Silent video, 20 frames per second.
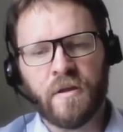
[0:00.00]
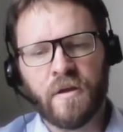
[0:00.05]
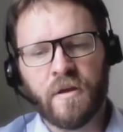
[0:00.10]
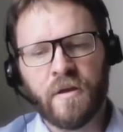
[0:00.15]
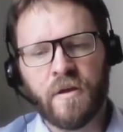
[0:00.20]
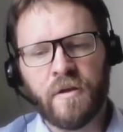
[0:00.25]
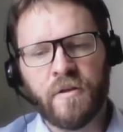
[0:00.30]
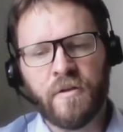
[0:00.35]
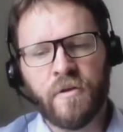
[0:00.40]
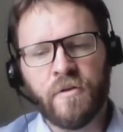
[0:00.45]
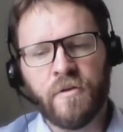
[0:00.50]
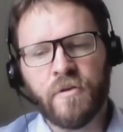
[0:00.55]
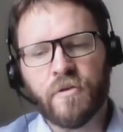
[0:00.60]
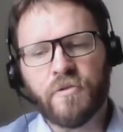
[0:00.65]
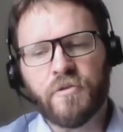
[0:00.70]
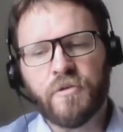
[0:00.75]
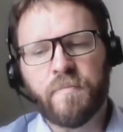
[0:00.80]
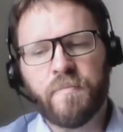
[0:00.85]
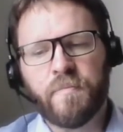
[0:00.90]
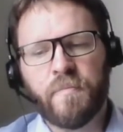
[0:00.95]

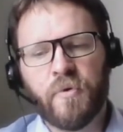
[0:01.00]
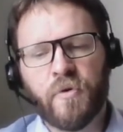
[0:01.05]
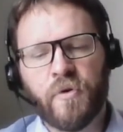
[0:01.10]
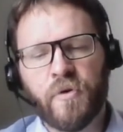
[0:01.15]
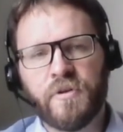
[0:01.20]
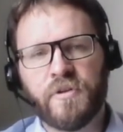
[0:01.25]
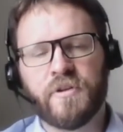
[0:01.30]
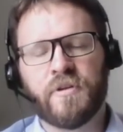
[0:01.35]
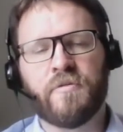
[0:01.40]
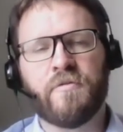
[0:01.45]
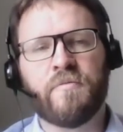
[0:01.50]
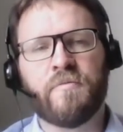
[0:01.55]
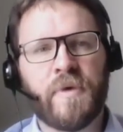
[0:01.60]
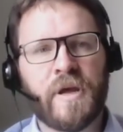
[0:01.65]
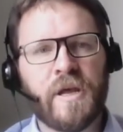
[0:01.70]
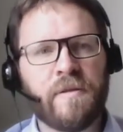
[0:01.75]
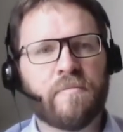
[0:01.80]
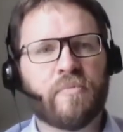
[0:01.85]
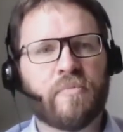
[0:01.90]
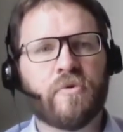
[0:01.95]
Another
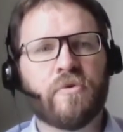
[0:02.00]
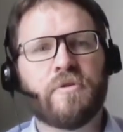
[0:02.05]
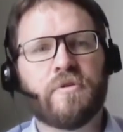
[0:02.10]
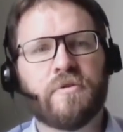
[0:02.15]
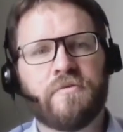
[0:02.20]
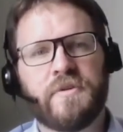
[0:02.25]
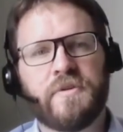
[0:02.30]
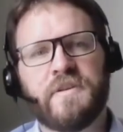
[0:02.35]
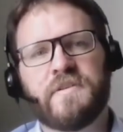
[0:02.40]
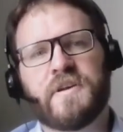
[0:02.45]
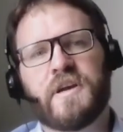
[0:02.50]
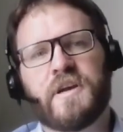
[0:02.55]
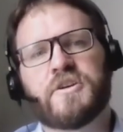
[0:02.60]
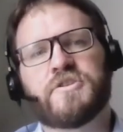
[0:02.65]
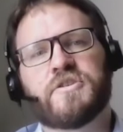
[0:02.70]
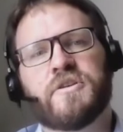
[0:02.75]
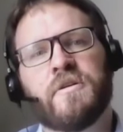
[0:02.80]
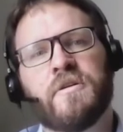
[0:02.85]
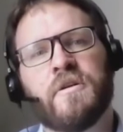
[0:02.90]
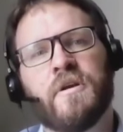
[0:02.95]
main point of
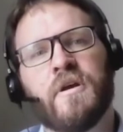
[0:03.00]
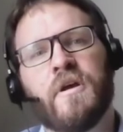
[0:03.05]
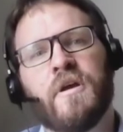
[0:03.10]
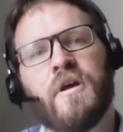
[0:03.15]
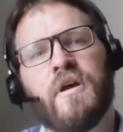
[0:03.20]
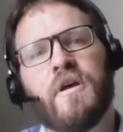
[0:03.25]
discussion